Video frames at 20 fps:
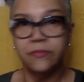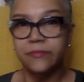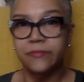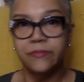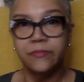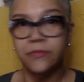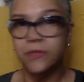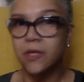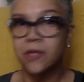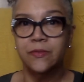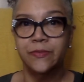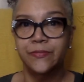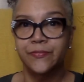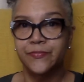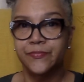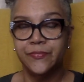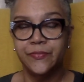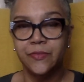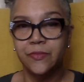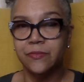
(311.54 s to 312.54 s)
no,
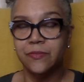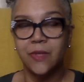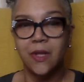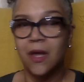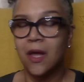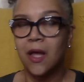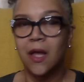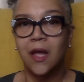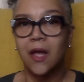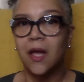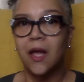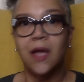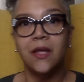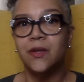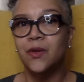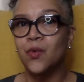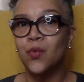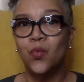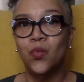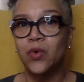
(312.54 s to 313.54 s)
I
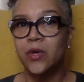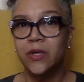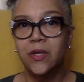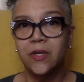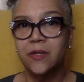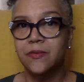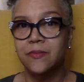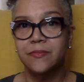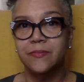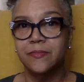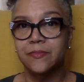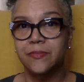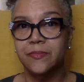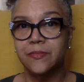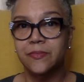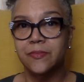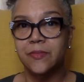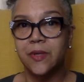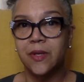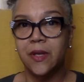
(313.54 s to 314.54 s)
don't want it.
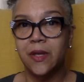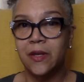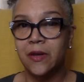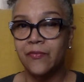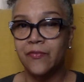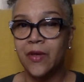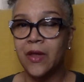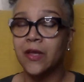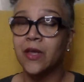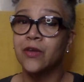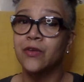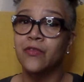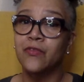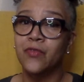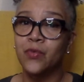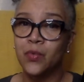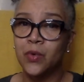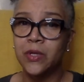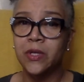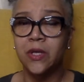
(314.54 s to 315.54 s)
And if I can
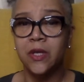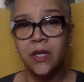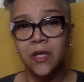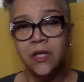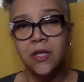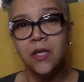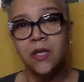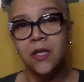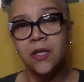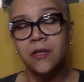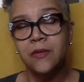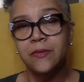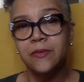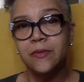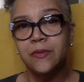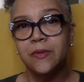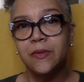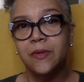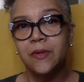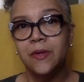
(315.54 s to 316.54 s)
avoid getting it,
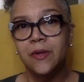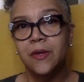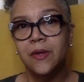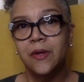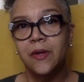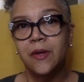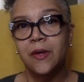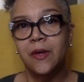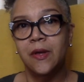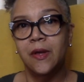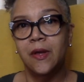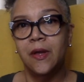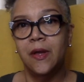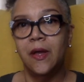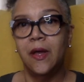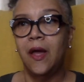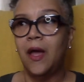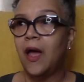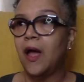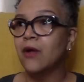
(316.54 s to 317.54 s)

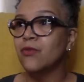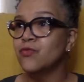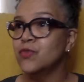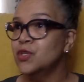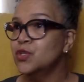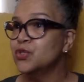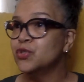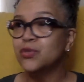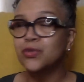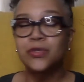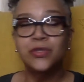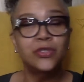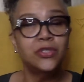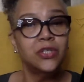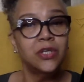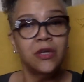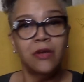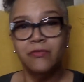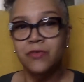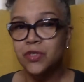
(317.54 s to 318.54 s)
I research,
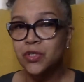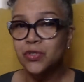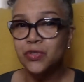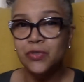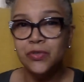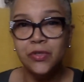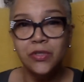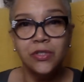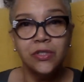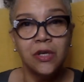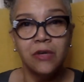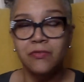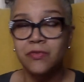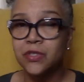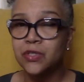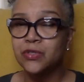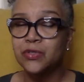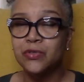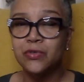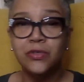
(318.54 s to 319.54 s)
I
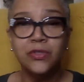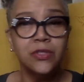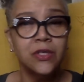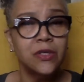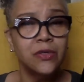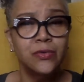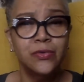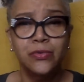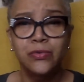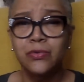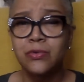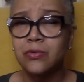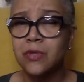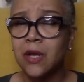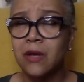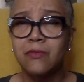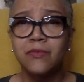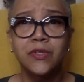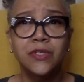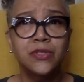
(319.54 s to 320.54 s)
Google, I
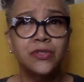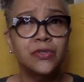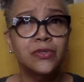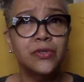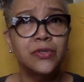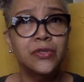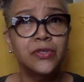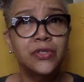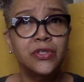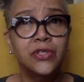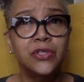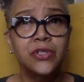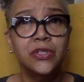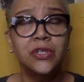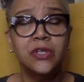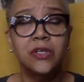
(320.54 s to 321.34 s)
research.